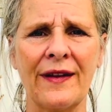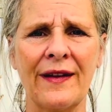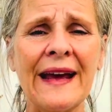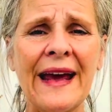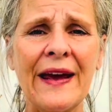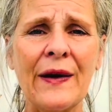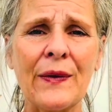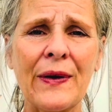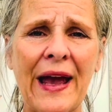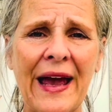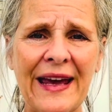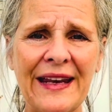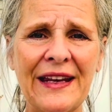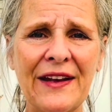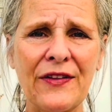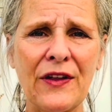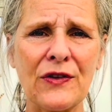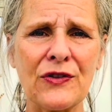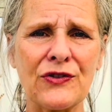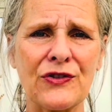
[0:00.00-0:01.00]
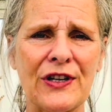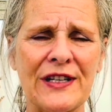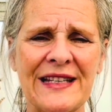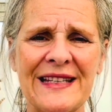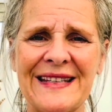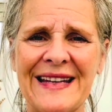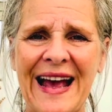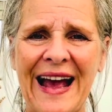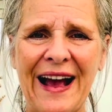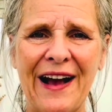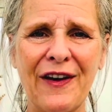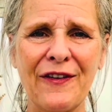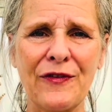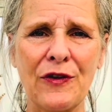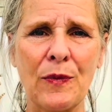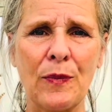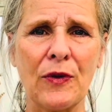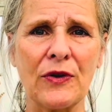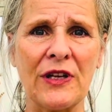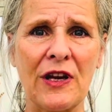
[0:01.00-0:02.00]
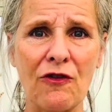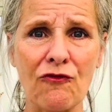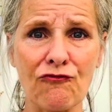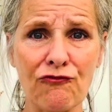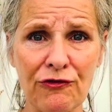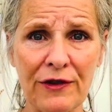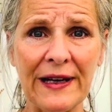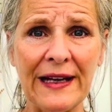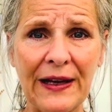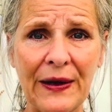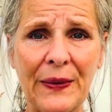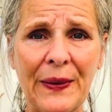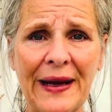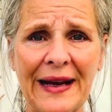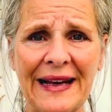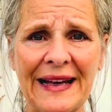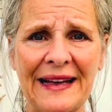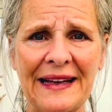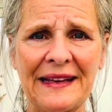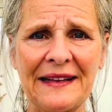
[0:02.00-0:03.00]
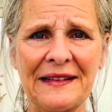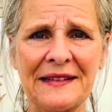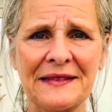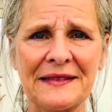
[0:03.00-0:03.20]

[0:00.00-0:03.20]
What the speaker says: It'll get any of those stresses out of your body really quickly.